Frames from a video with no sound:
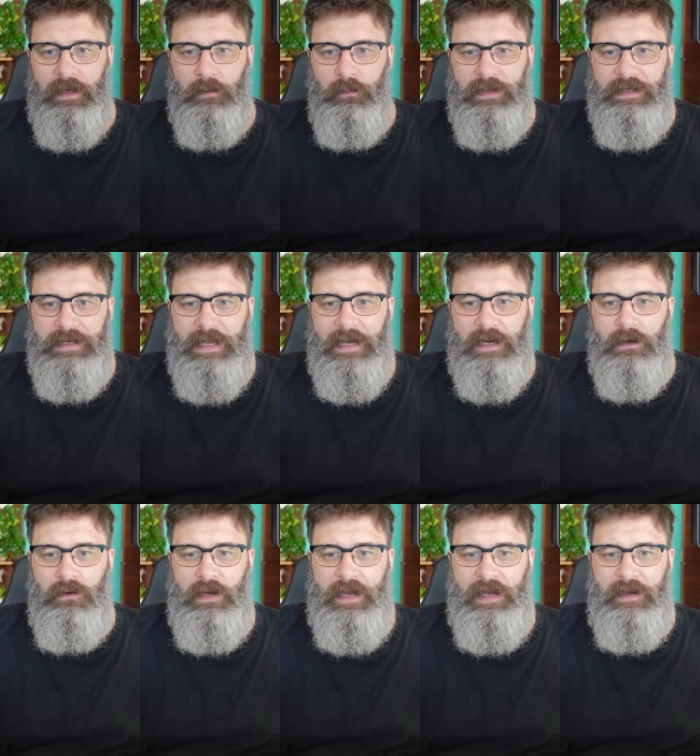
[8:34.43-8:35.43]
we
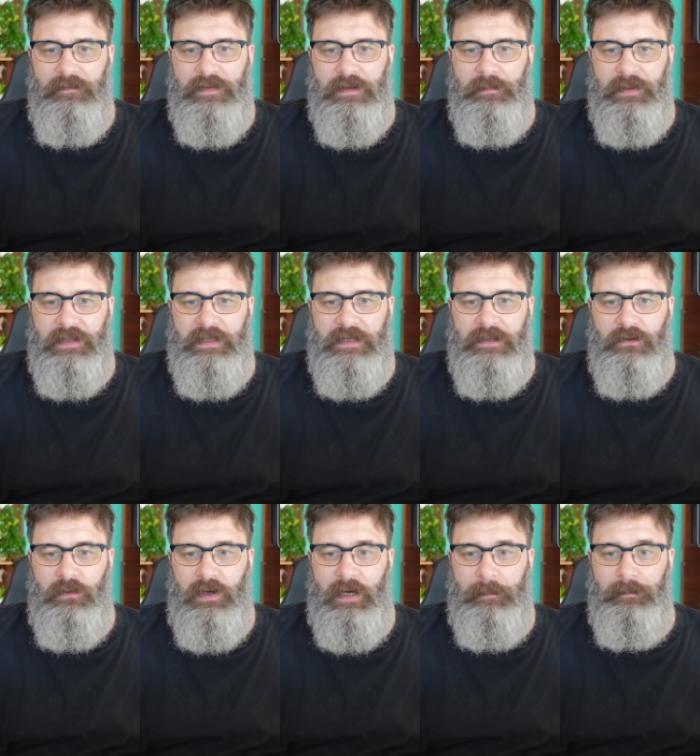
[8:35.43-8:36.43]
now have the ability to
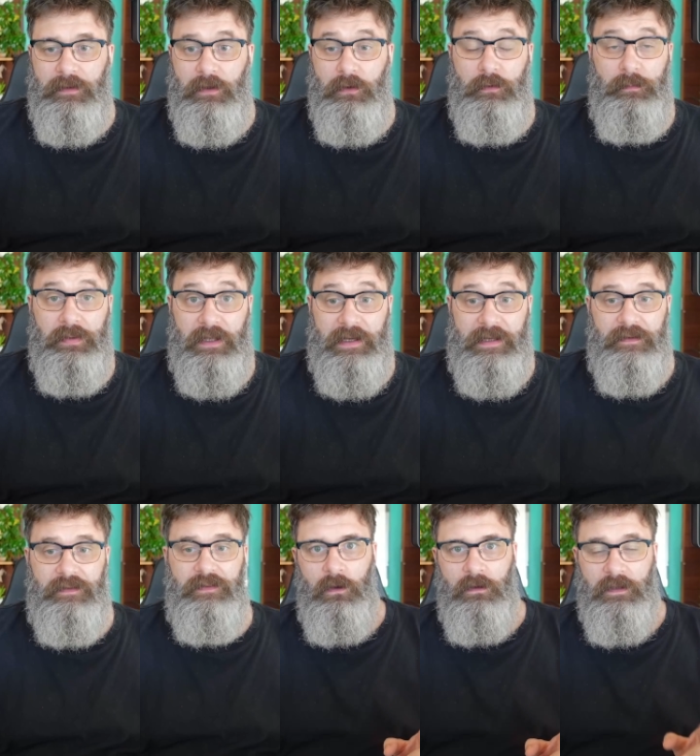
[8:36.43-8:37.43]
upload
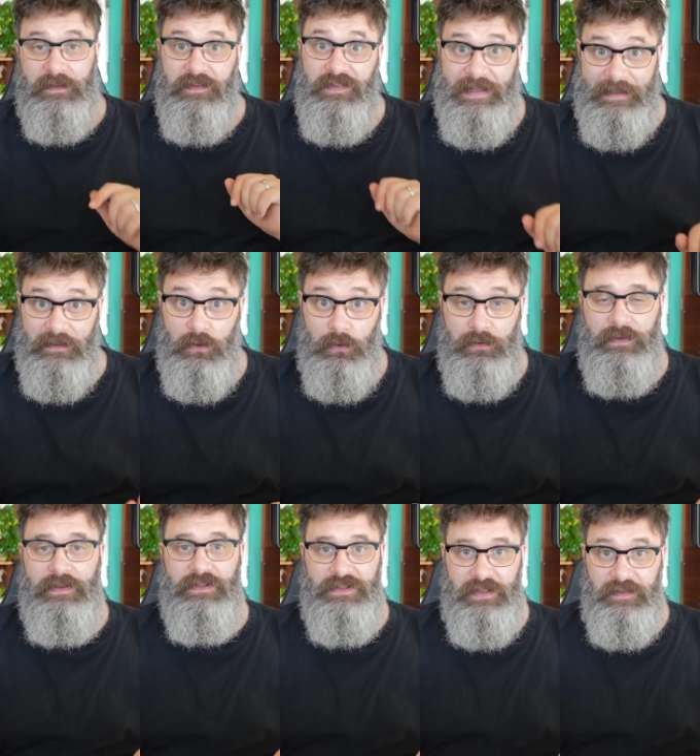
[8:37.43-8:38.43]
plugins. Let's download
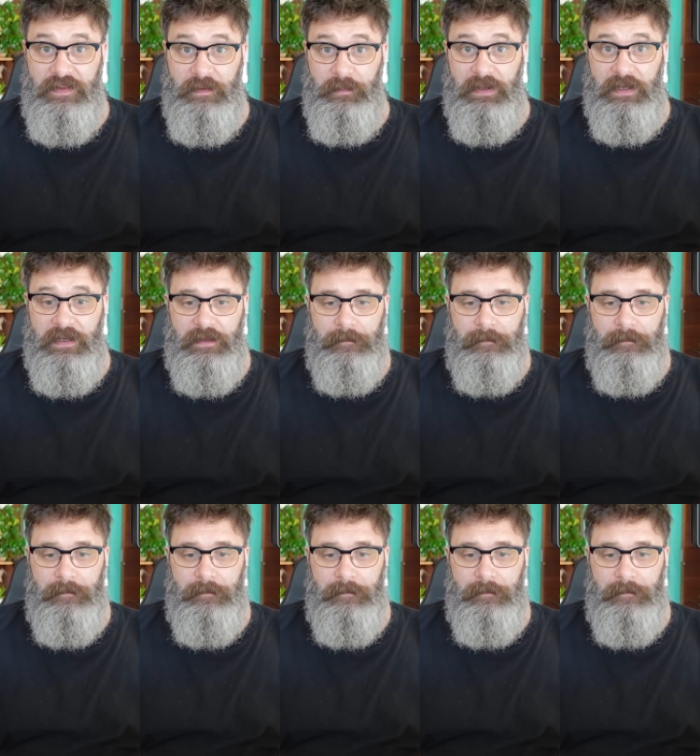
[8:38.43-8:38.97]
the Jitsi plugin.